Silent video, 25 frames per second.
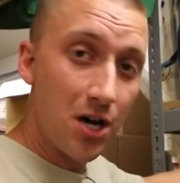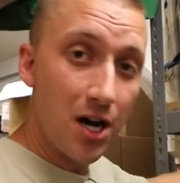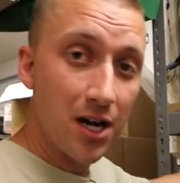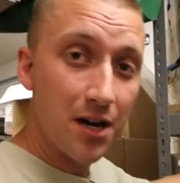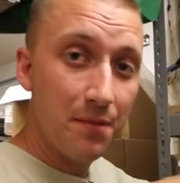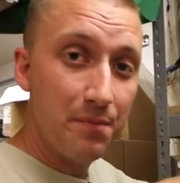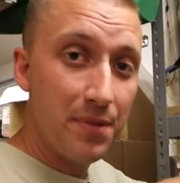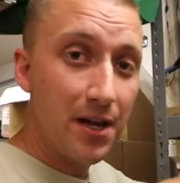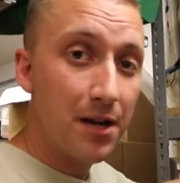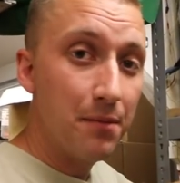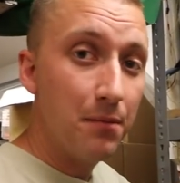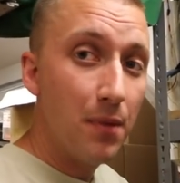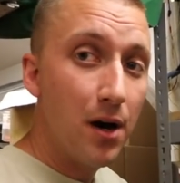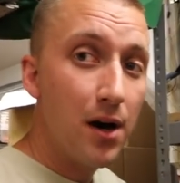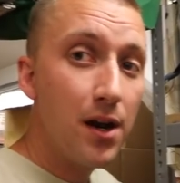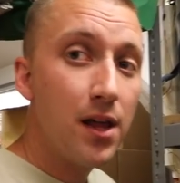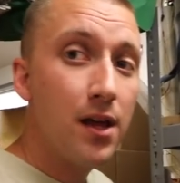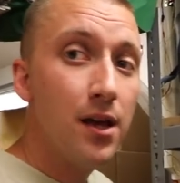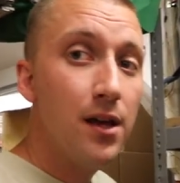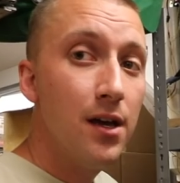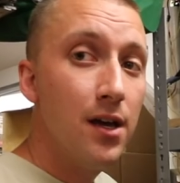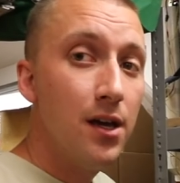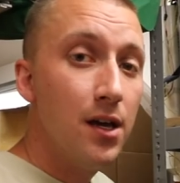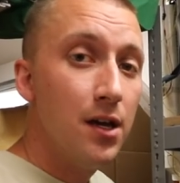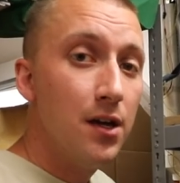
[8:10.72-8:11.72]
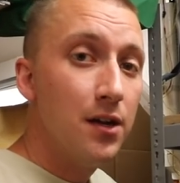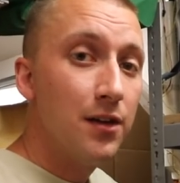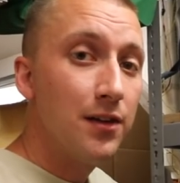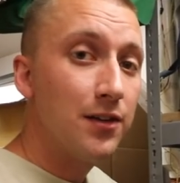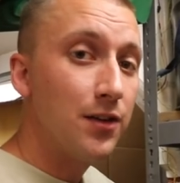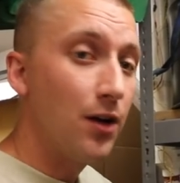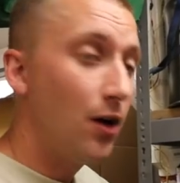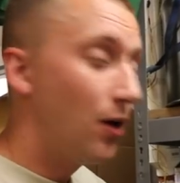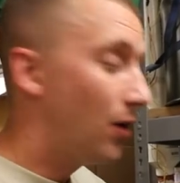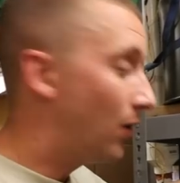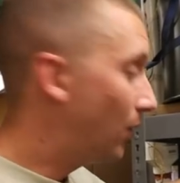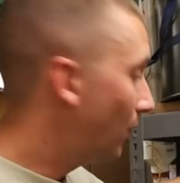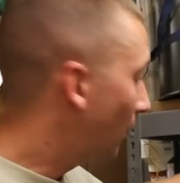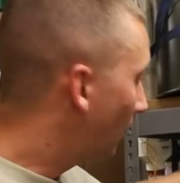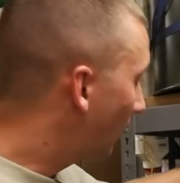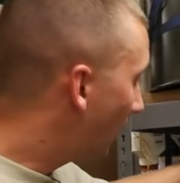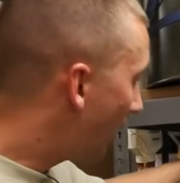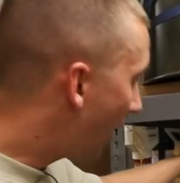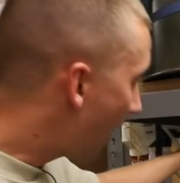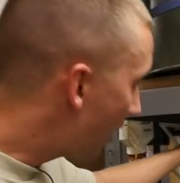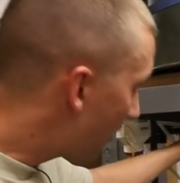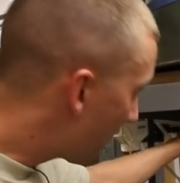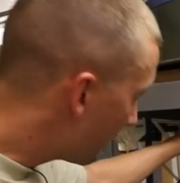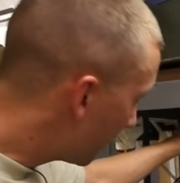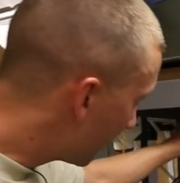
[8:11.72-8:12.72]
you're talking big money.
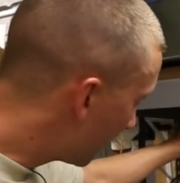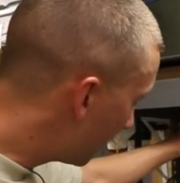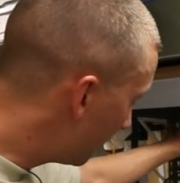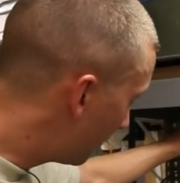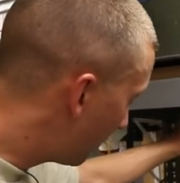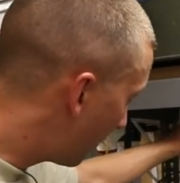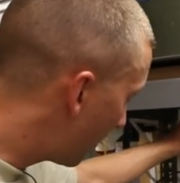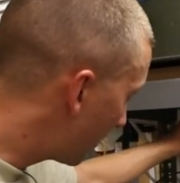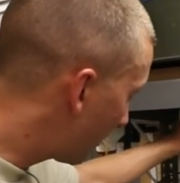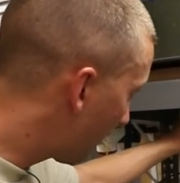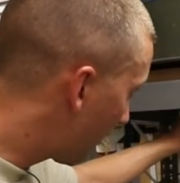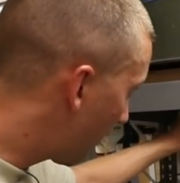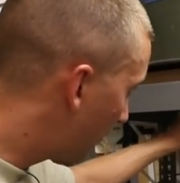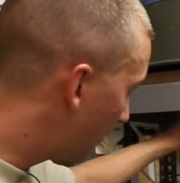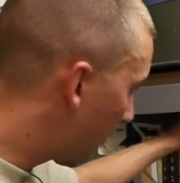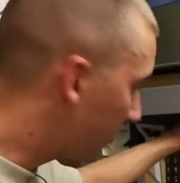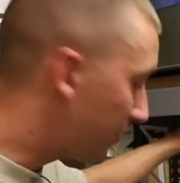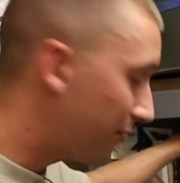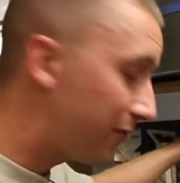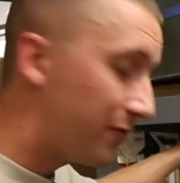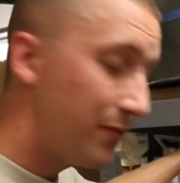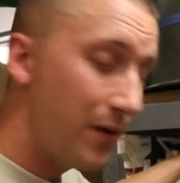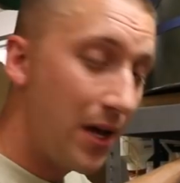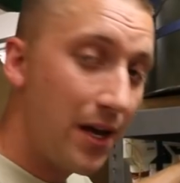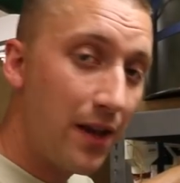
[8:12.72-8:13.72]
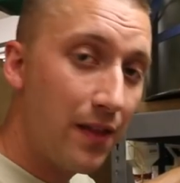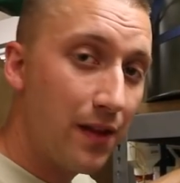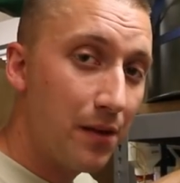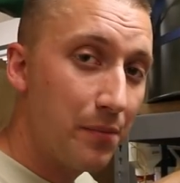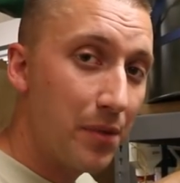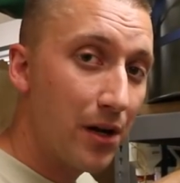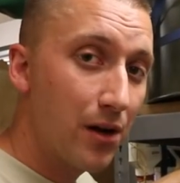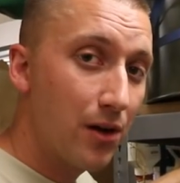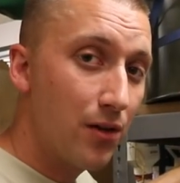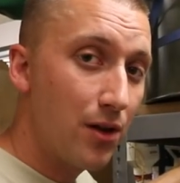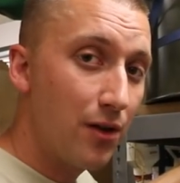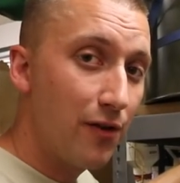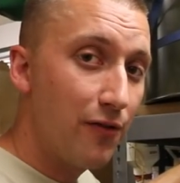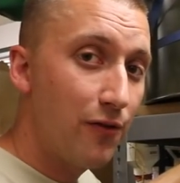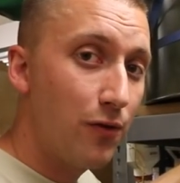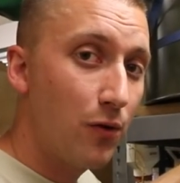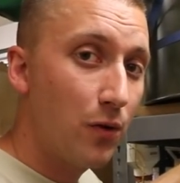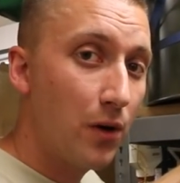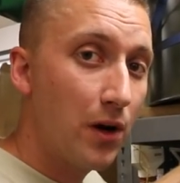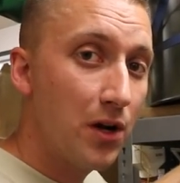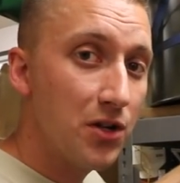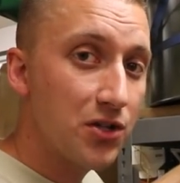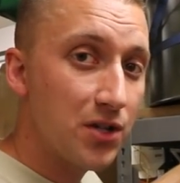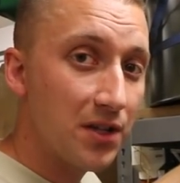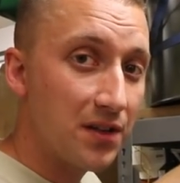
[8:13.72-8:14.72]
So I don't think you'd want to go with a, anything bigger than a
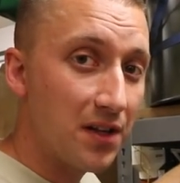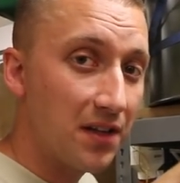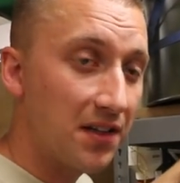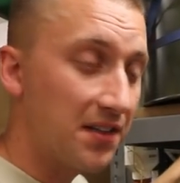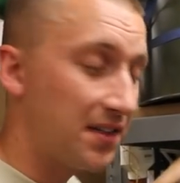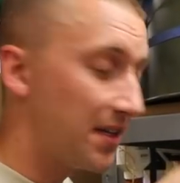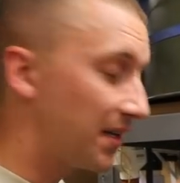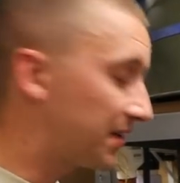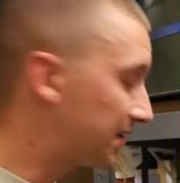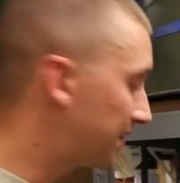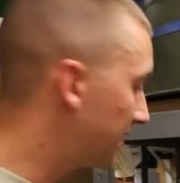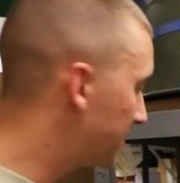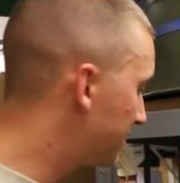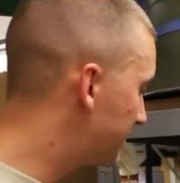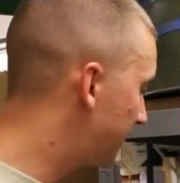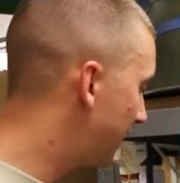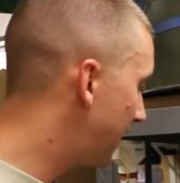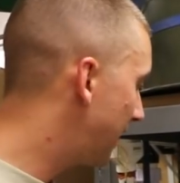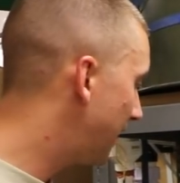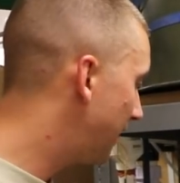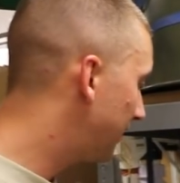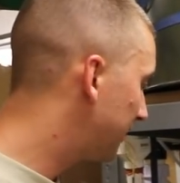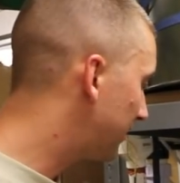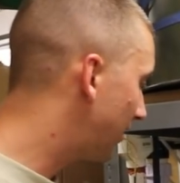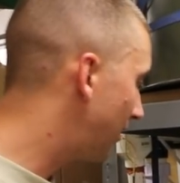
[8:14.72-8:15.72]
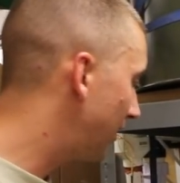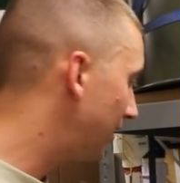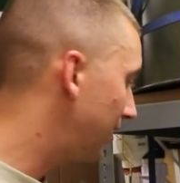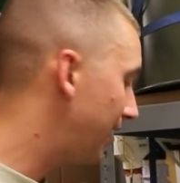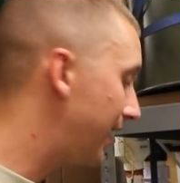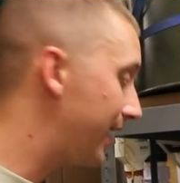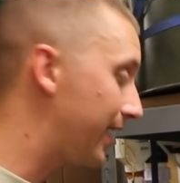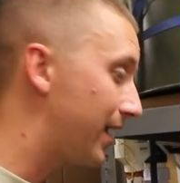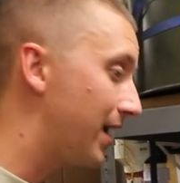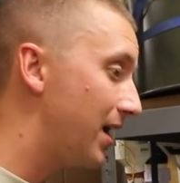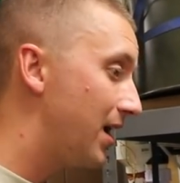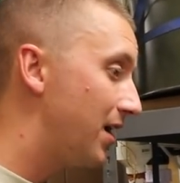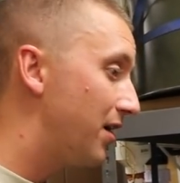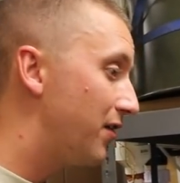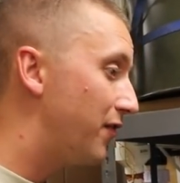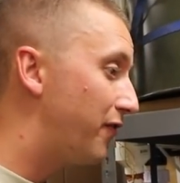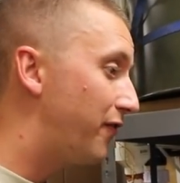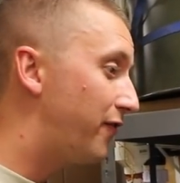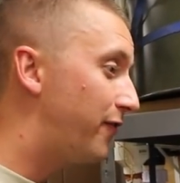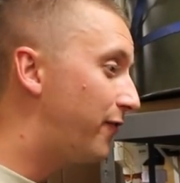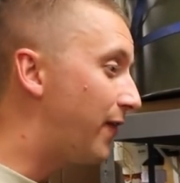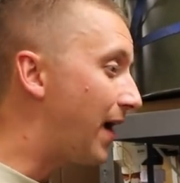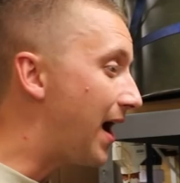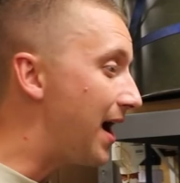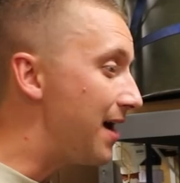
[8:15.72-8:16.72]
four inch. Like the six inch valves are like
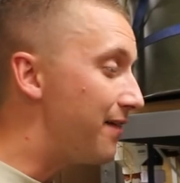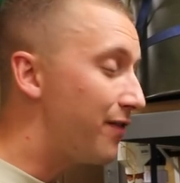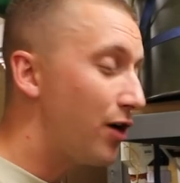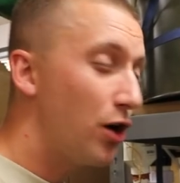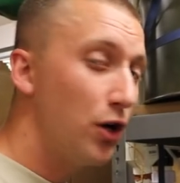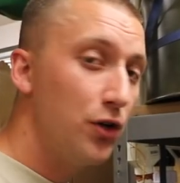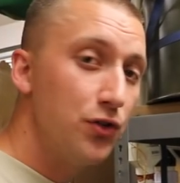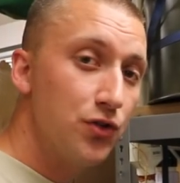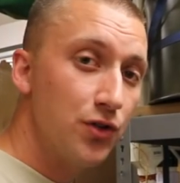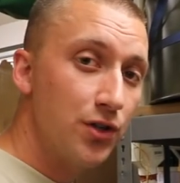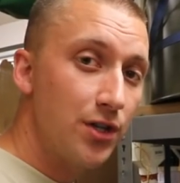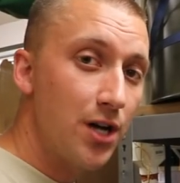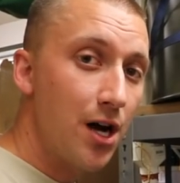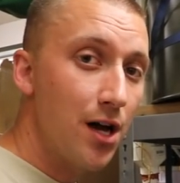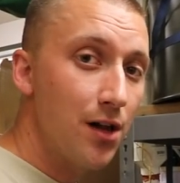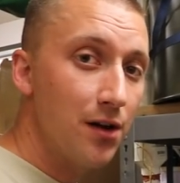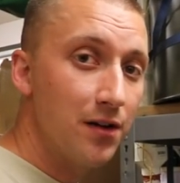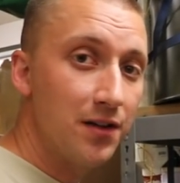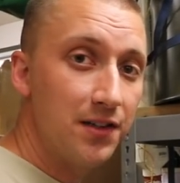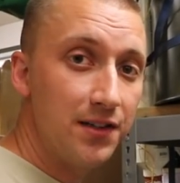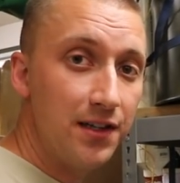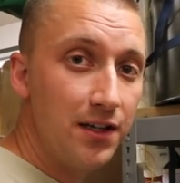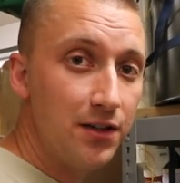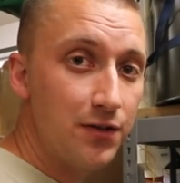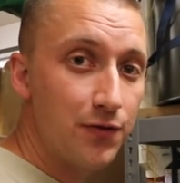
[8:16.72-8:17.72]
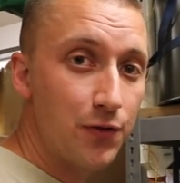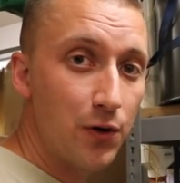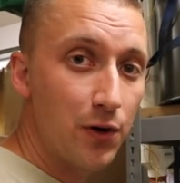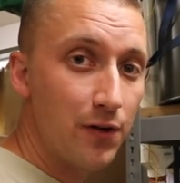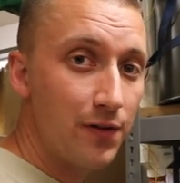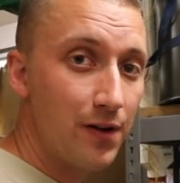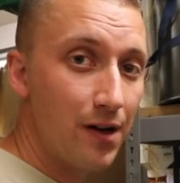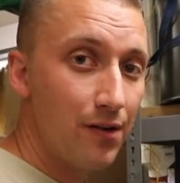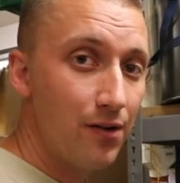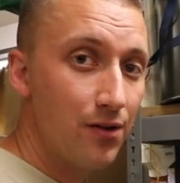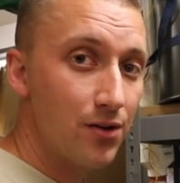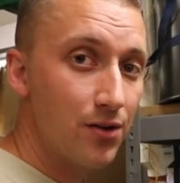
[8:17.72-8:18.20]
$500 each, four or